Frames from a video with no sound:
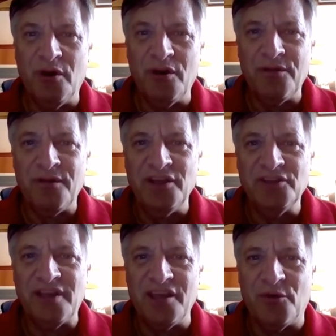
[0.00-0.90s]
What are
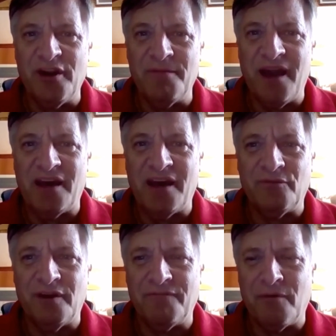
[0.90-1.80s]
things that you read about
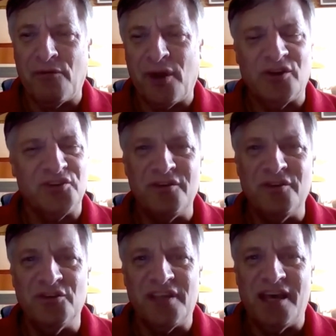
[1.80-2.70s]
uh, for Rutgers in
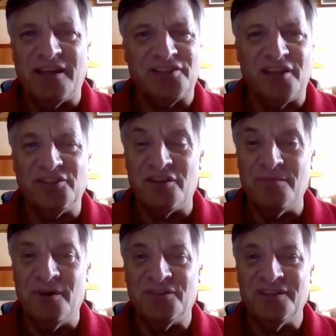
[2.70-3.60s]
the news that excites you the
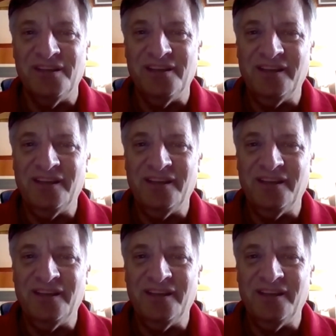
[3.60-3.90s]
most?